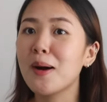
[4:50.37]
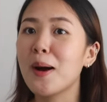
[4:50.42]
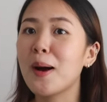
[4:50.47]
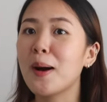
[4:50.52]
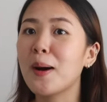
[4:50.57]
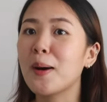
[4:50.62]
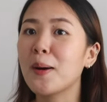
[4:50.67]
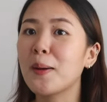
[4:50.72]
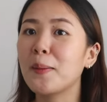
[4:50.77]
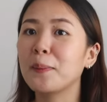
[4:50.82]

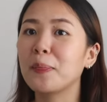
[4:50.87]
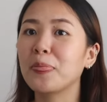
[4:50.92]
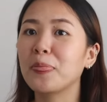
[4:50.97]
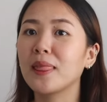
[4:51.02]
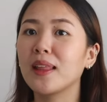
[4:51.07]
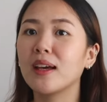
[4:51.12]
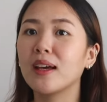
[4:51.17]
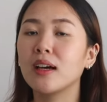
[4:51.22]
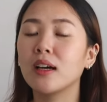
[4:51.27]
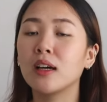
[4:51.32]

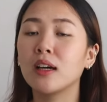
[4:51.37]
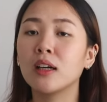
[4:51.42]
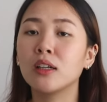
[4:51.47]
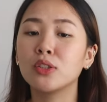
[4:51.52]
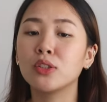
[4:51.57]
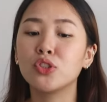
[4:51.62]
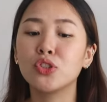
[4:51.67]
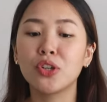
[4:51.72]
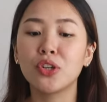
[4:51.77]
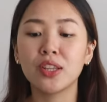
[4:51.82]

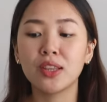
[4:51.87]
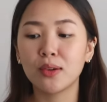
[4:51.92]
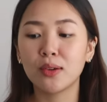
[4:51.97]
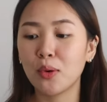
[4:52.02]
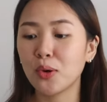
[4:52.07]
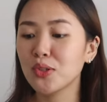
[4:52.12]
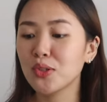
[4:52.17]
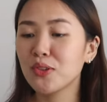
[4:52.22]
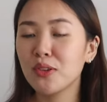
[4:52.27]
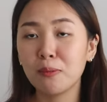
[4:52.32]
during the
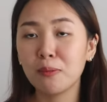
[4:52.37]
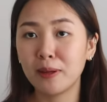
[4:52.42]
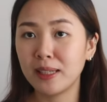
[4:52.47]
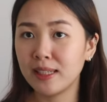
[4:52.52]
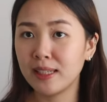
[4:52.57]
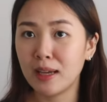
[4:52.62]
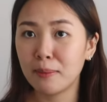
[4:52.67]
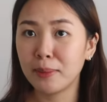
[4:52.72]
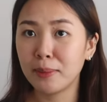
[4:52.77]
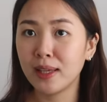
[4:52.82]
course of the
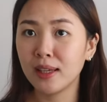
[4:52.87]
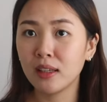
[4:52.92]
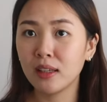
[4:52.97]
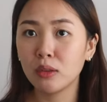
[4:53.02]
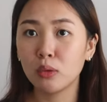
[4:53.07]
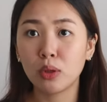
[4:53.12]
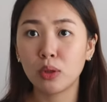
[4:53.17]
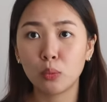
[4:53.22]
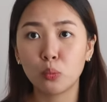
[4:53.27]
pandemic,